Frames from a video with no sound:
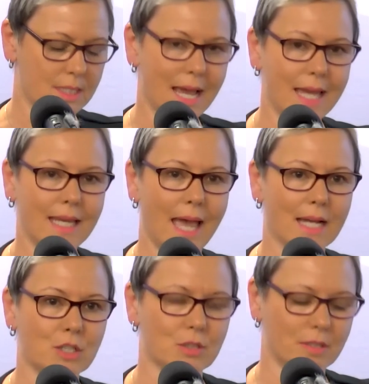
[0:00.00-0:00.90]
take
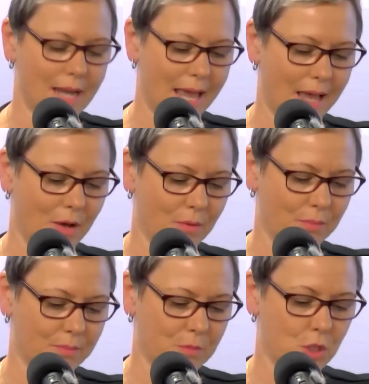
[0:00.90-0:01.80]
action now
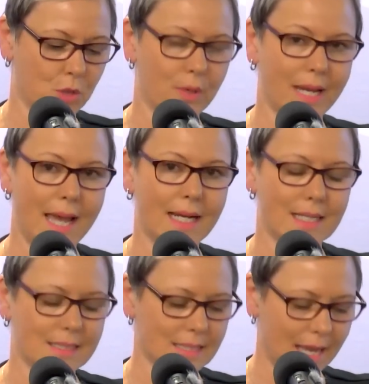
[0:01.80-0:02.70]
to create
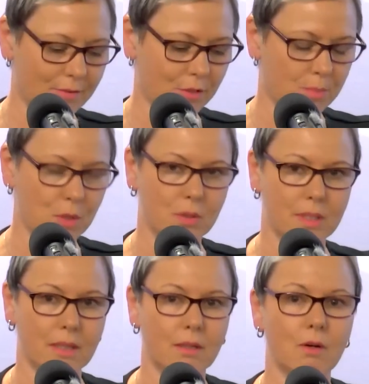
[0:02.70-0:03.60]
a safe
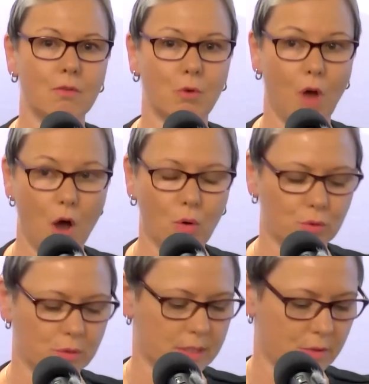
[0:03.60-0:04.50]
community for
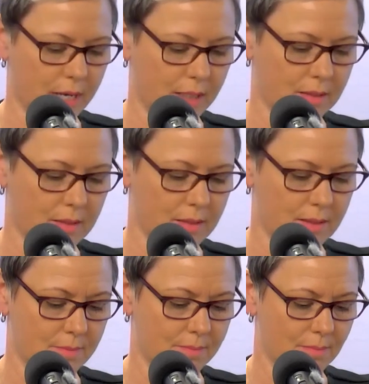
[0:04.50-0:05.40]
older
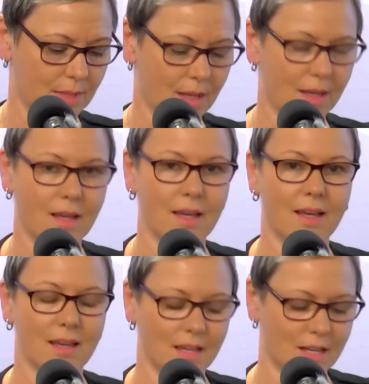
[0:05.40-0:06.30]
Australians.
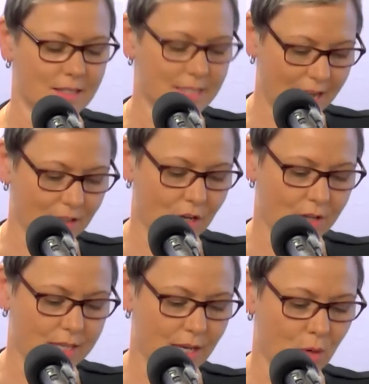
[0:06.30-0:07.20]

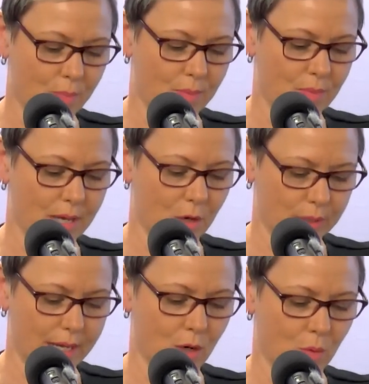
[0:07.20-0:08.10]
Download the
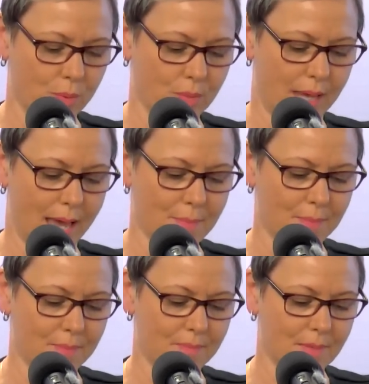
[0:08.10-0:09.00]
Elder Help app
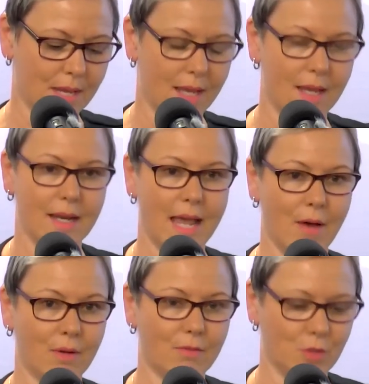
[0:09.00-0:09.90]

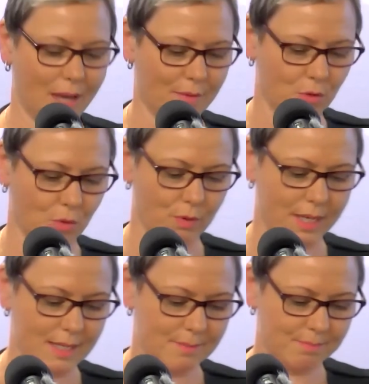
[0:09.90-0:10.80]
now if you haven't
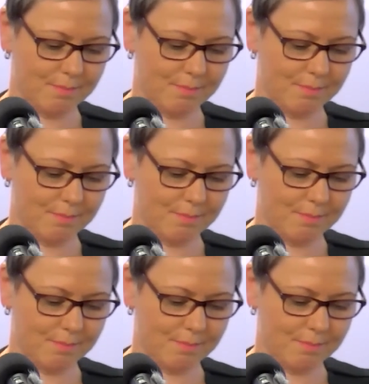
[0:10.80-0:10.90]
already.